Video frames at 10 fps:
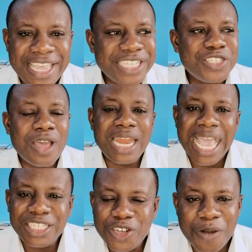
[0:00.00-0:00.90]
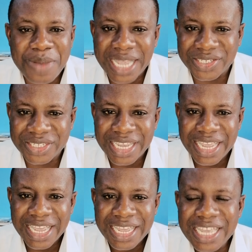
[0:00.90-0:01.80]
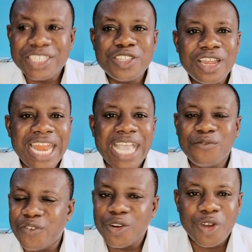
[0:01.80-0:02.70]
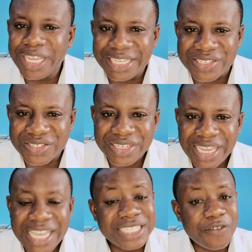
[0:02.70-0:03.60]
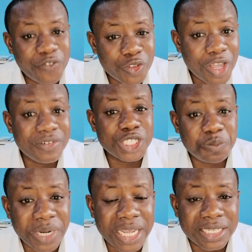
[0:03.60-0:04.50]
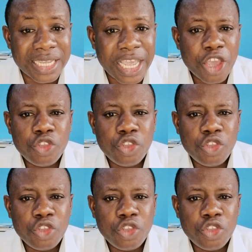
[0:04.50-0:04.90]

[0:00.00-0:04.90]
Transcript: It's not large numbers. It's not large followings. It's the fruit of the Spirit.